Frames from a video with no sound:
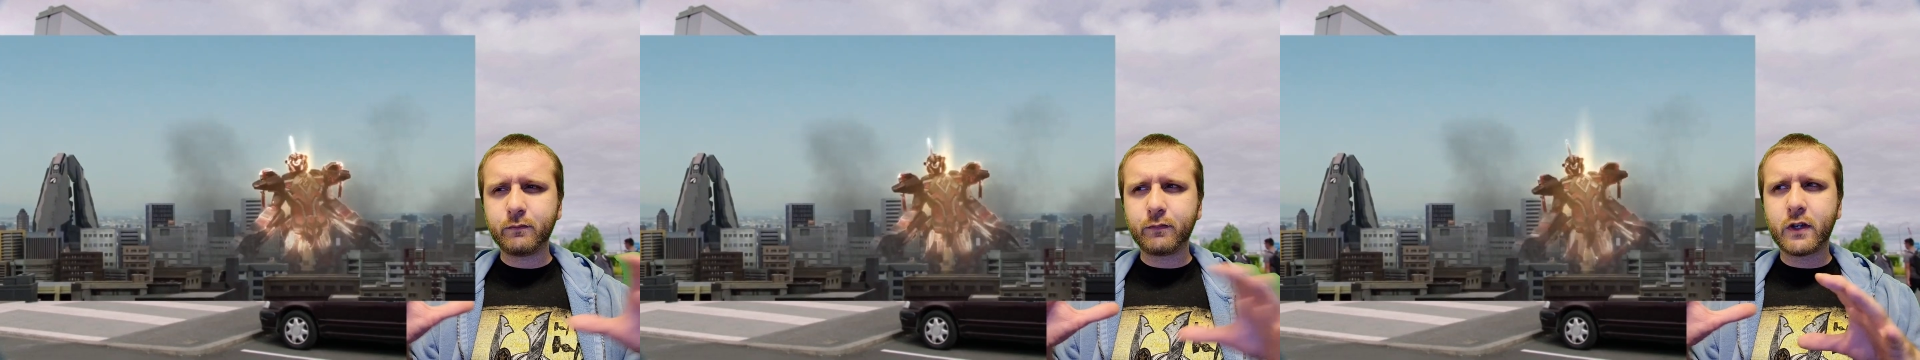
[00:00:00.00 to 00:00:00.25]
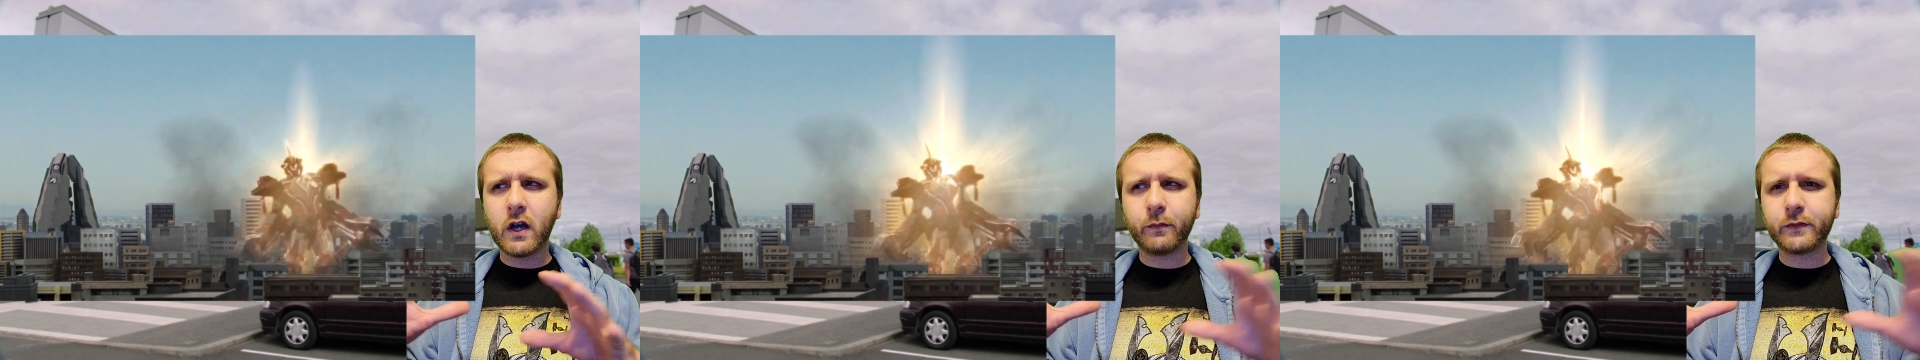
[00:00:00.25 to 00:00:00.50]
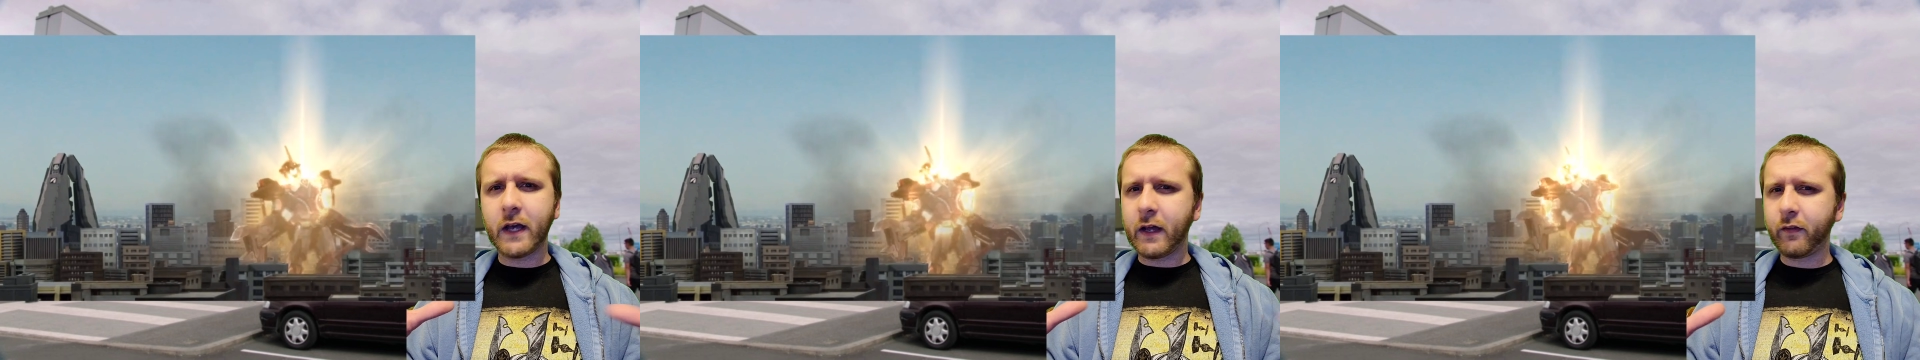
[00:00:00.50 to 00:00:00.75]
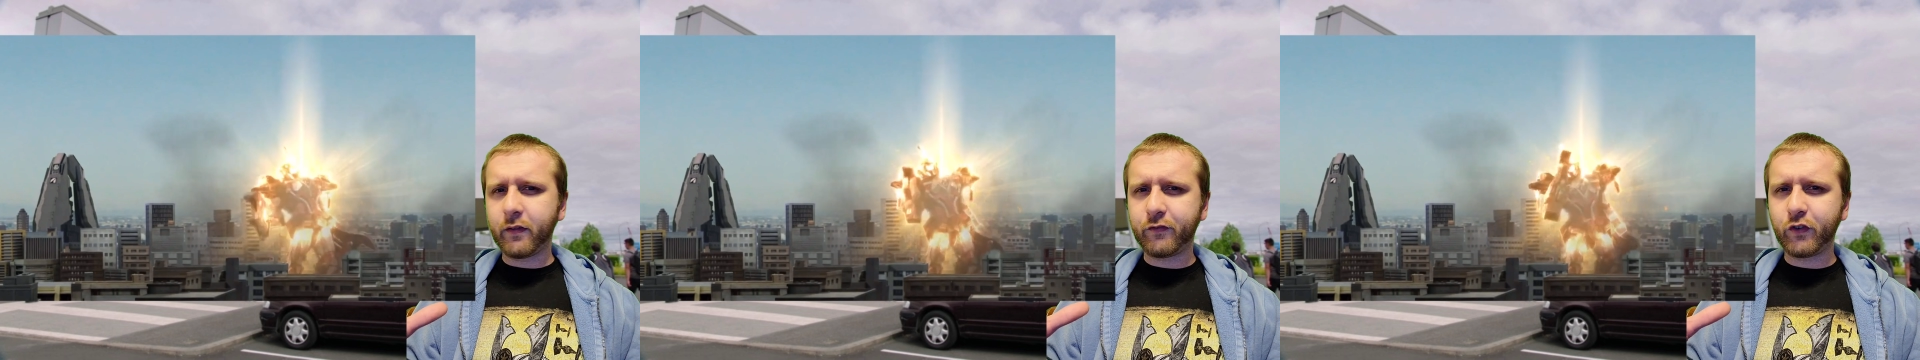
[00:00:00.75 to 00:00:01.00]
comes out of
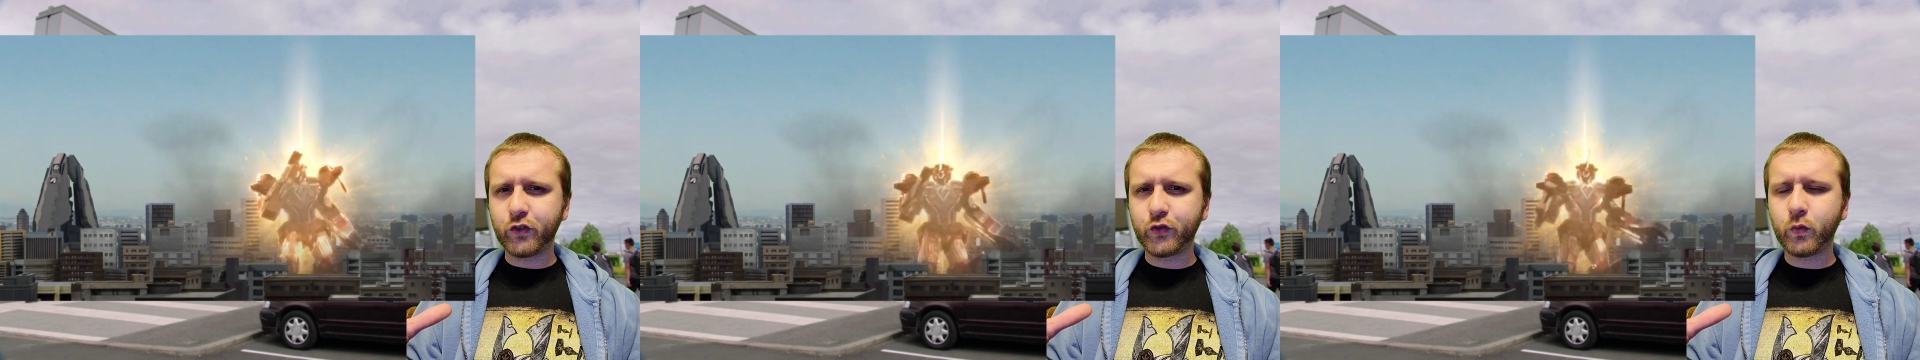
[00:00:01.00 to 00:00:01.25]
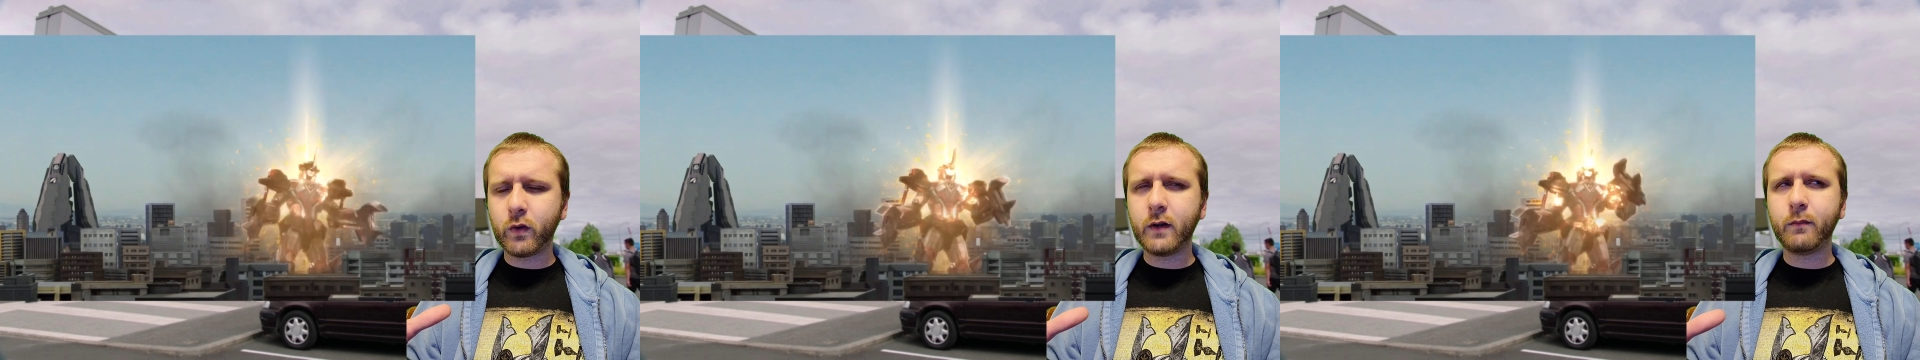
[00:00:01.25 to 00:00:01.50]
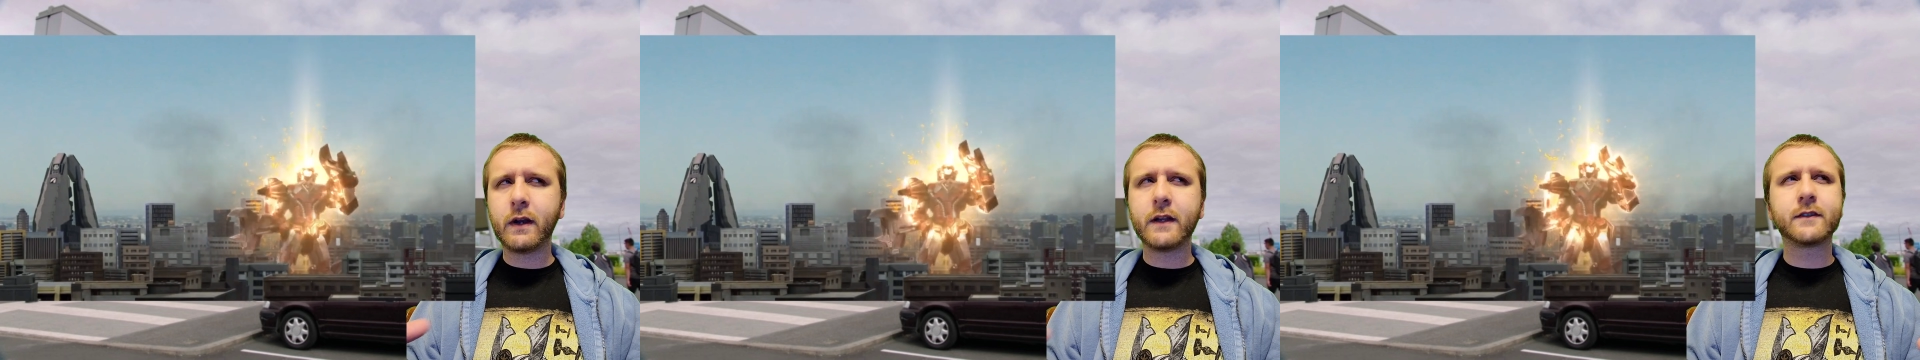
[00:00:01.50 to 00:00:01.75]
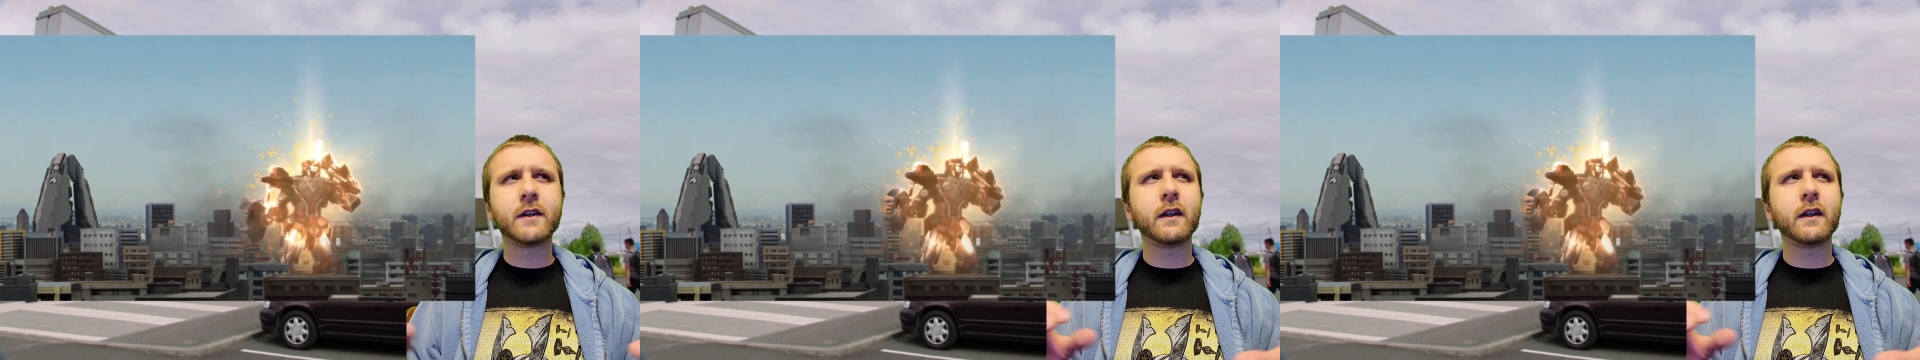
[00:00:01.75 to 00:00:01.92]
the first one, but it's not